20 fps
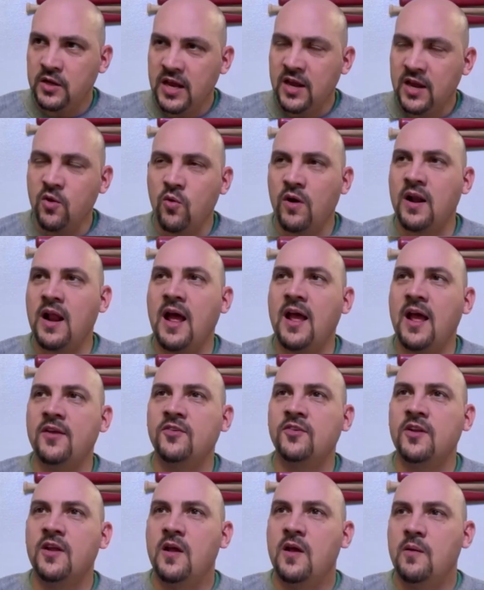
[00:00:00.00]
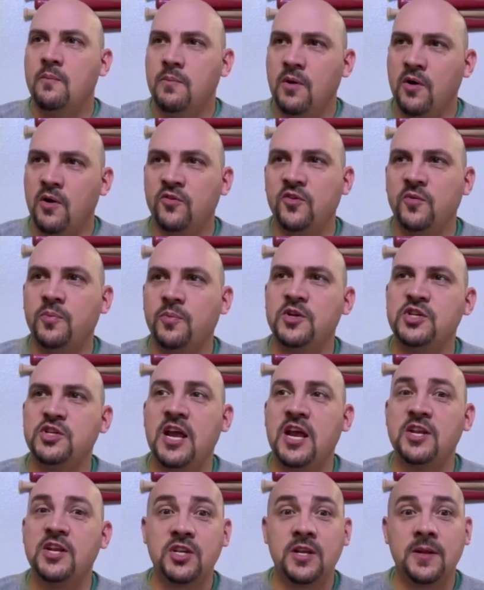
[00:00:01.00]
getting organized, bonus
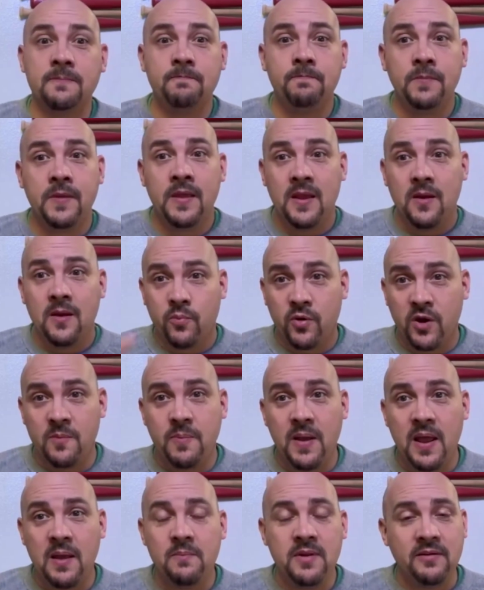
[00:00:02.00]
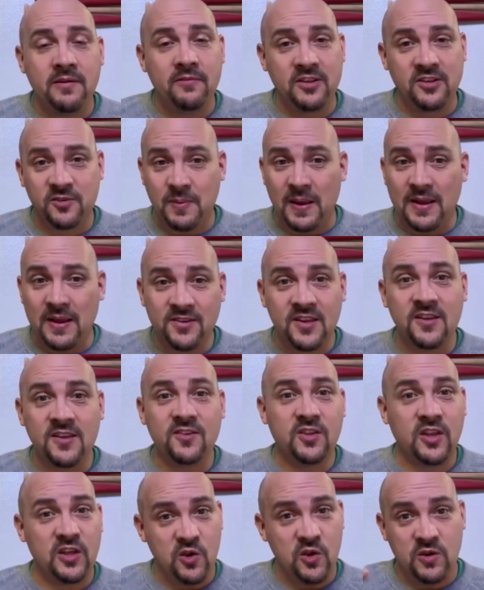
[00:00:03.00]
depreciation, prepayment of
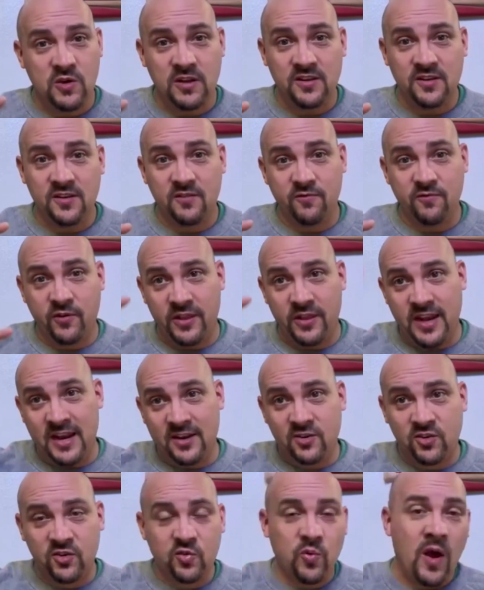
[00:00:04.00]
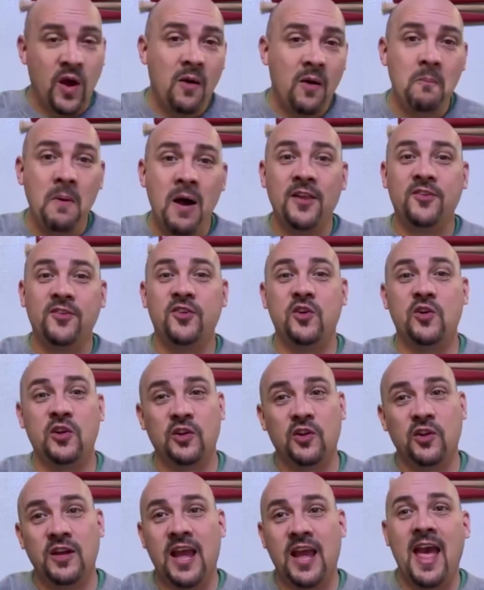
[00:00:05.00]
expenses that you can, for the next 12 months, you
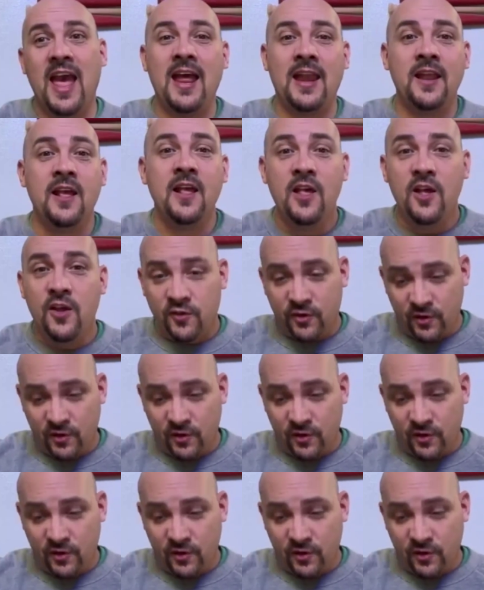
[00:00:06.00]
can look ahead.